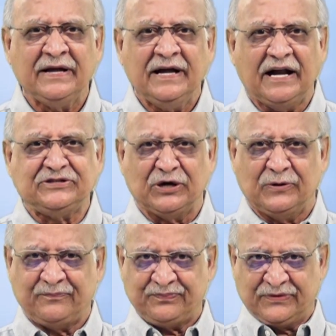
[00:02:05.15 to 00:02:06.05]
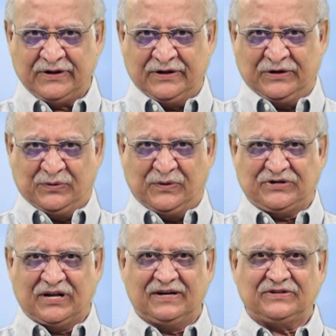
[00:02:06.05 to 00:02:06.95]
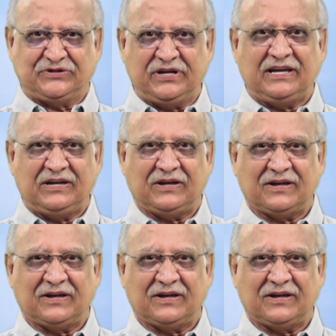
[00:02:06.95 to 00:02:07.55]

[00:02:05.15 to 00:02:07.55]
and so we shall see